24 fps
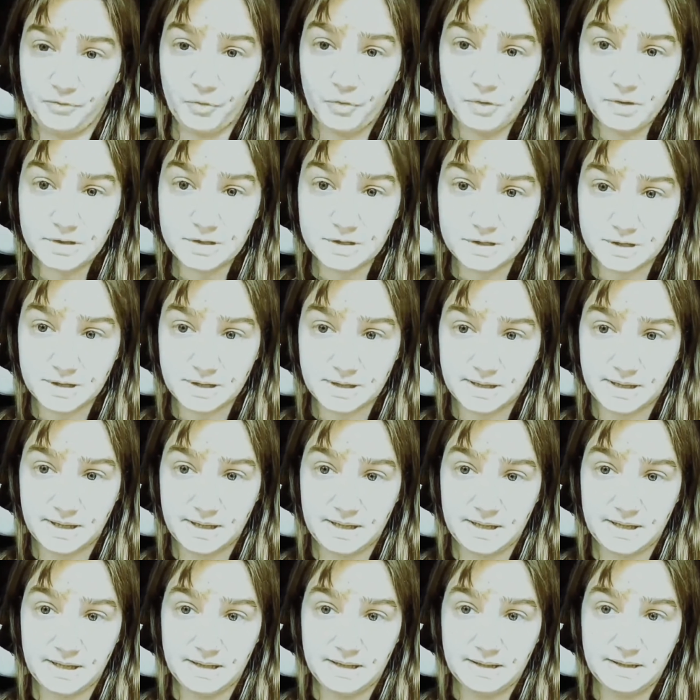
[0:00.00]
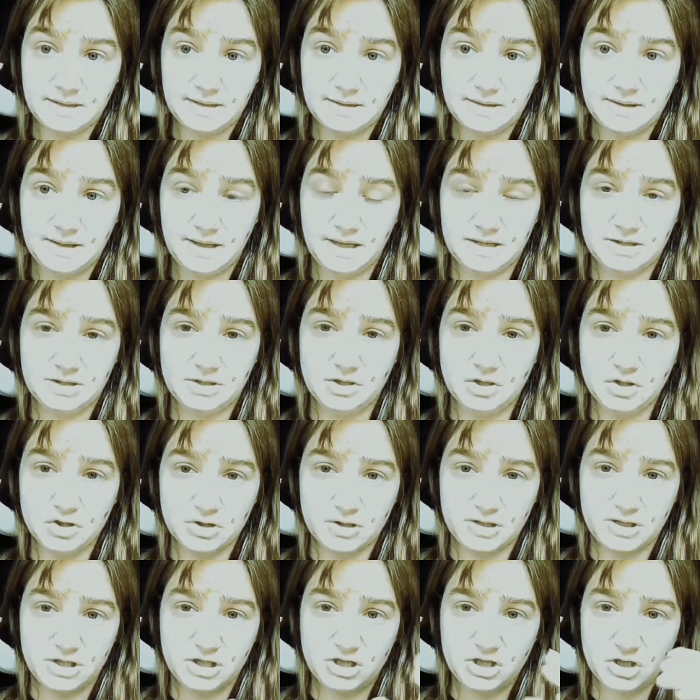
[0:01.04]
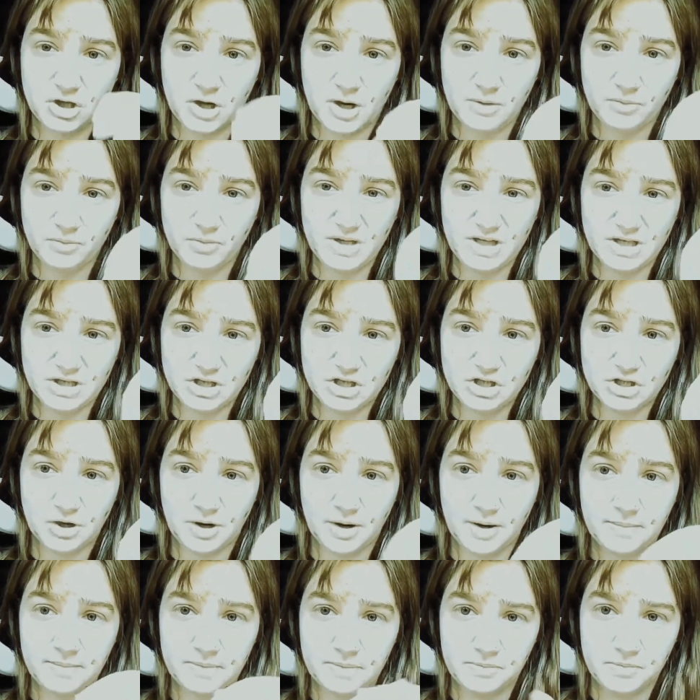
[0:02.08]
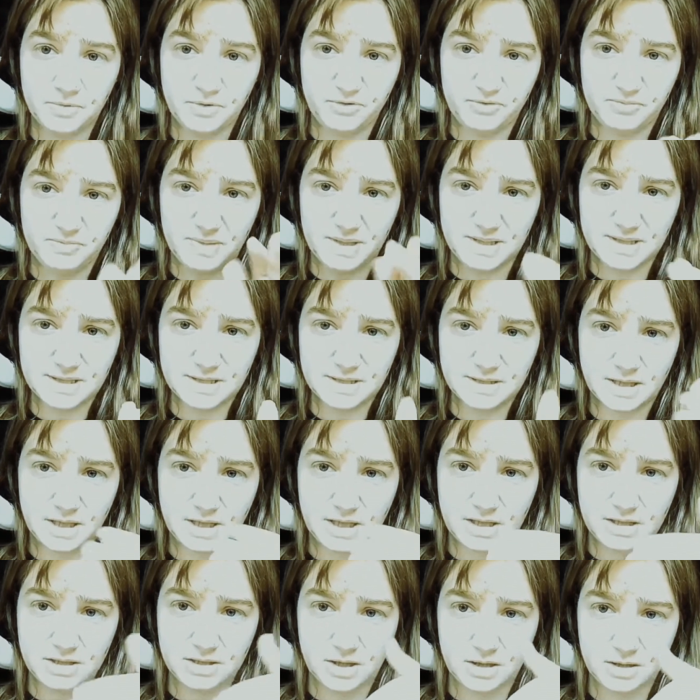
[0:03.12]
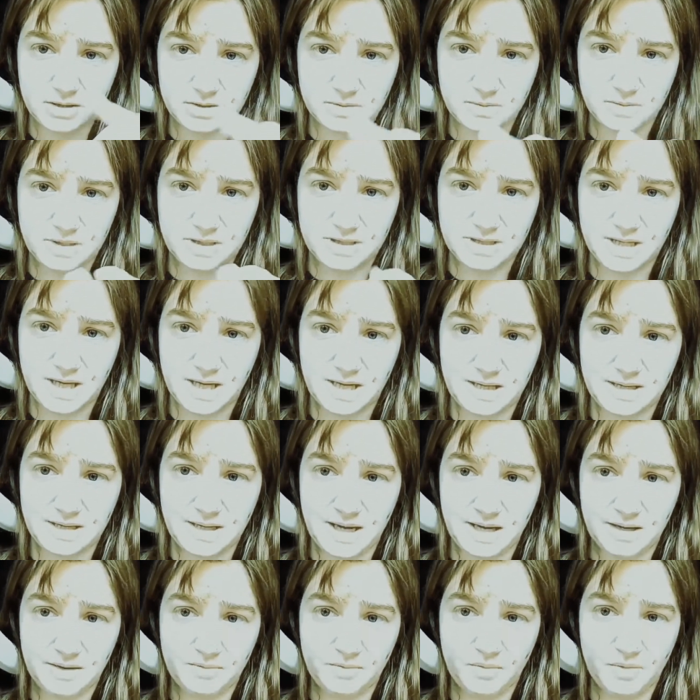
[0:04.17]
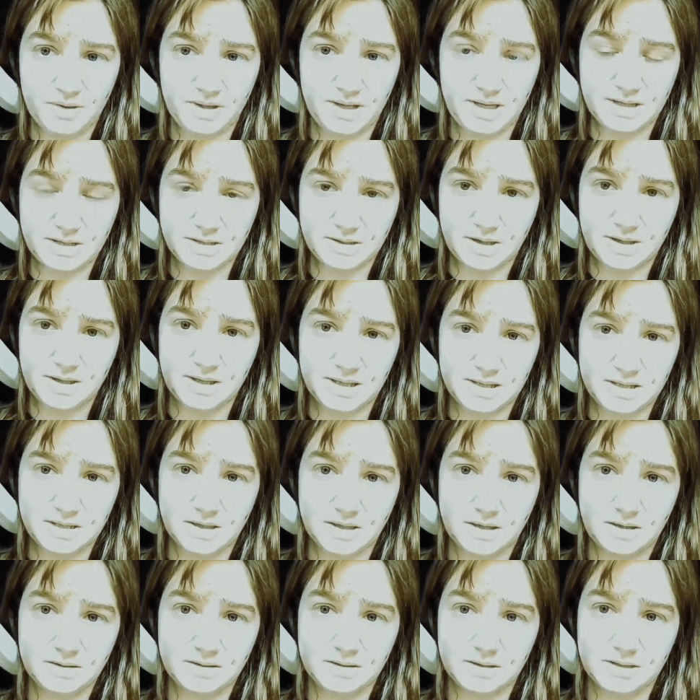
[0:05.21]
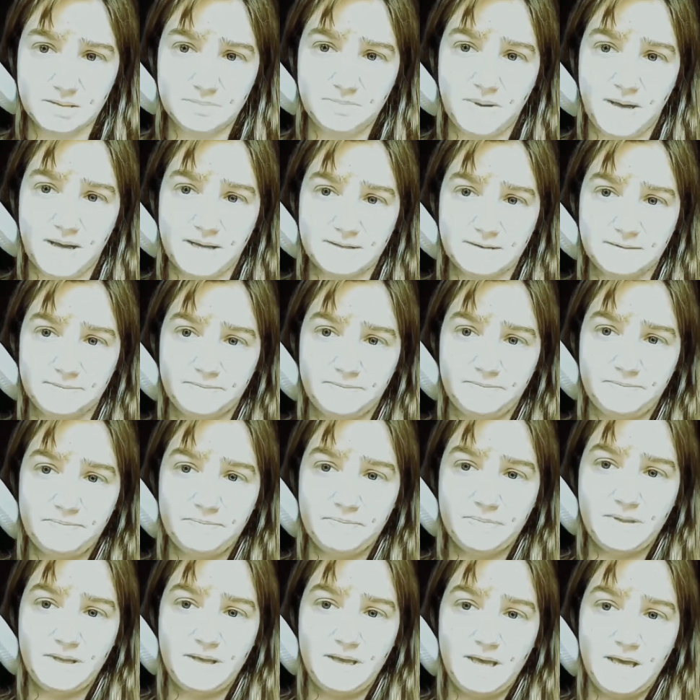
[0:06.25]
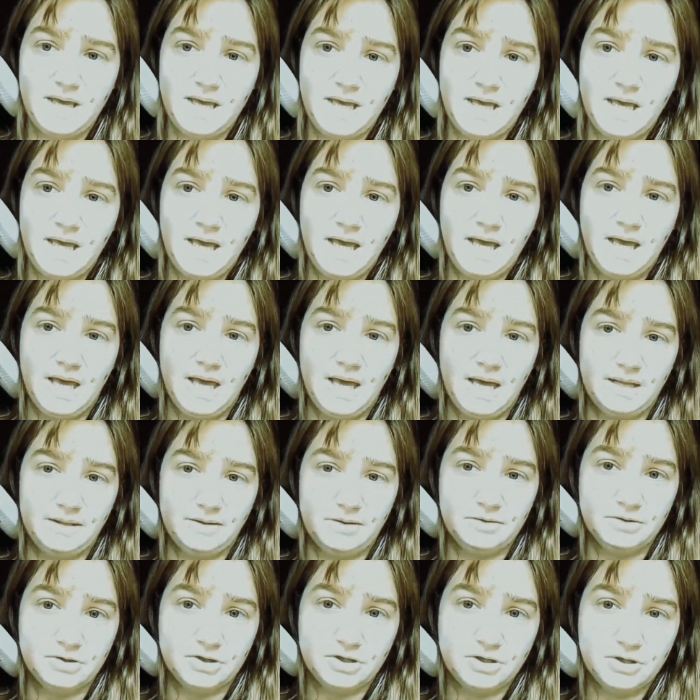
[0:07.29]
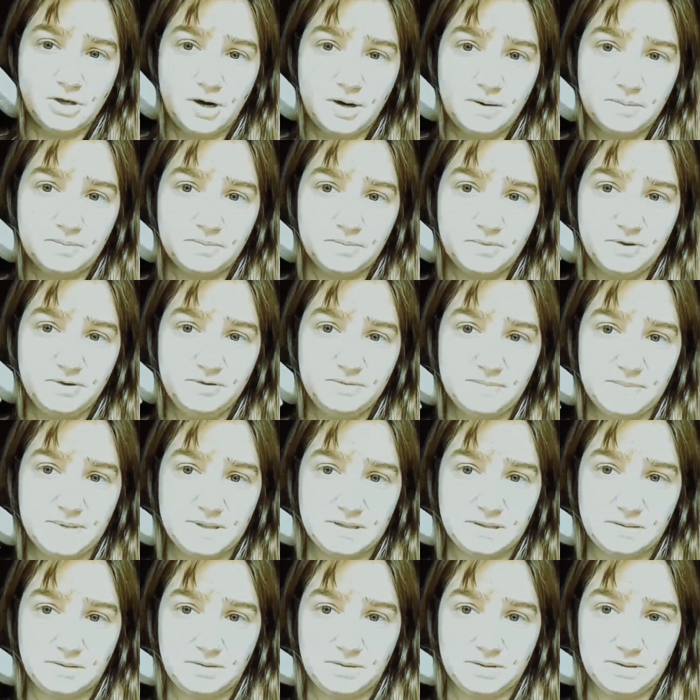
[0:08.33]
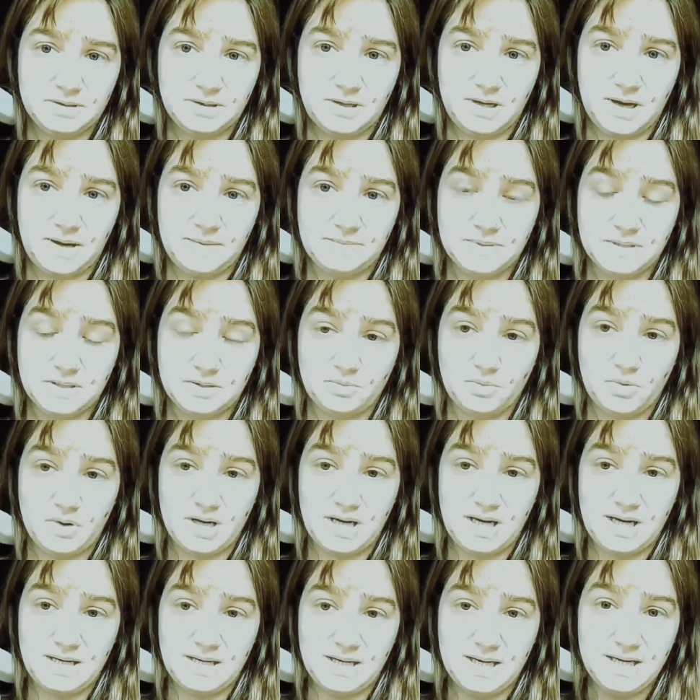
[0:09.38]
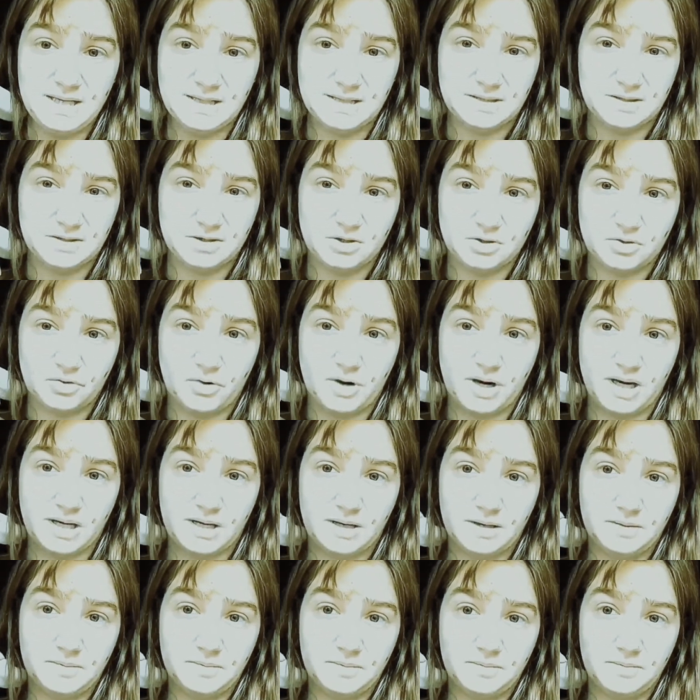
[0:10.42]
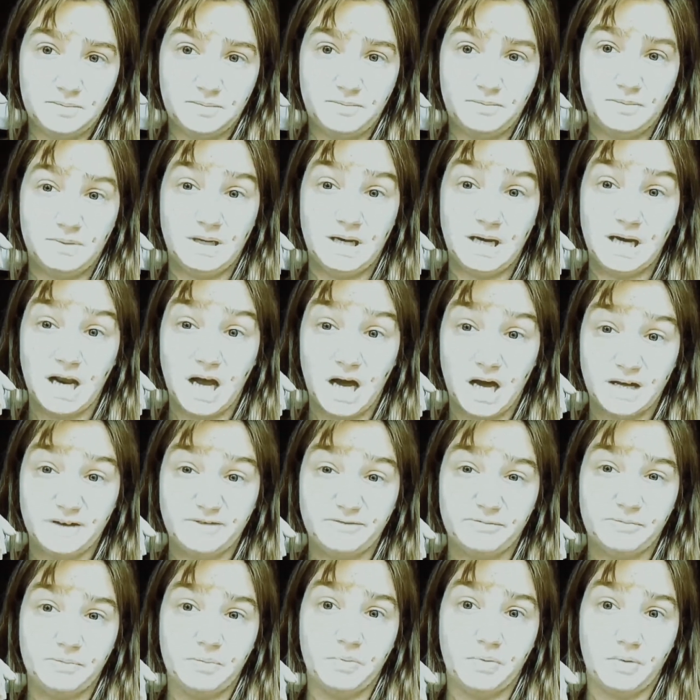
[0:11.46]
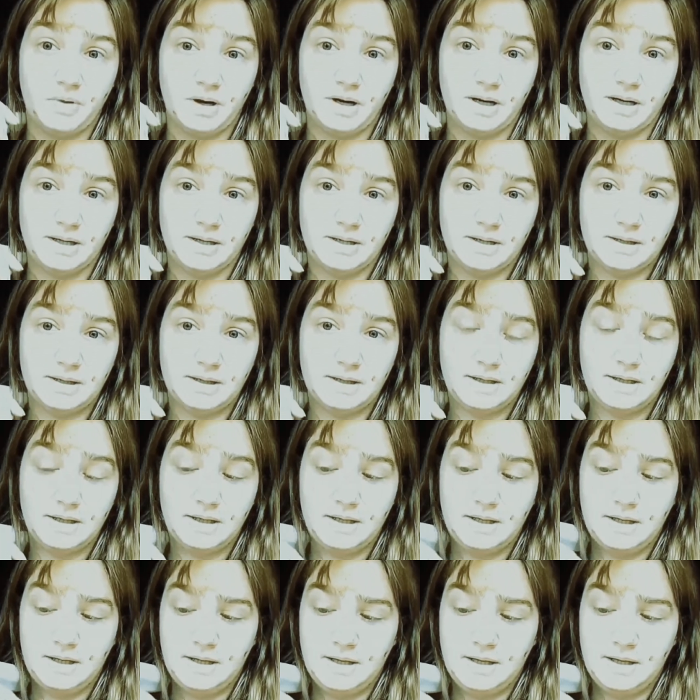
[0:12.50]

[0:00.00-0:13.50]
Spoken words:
And unfortunately, it's usually really sharp movements that he does with his head and neck where it starts to spasm. And those sharp movements, a lot of times, is what he needs to strike live prey.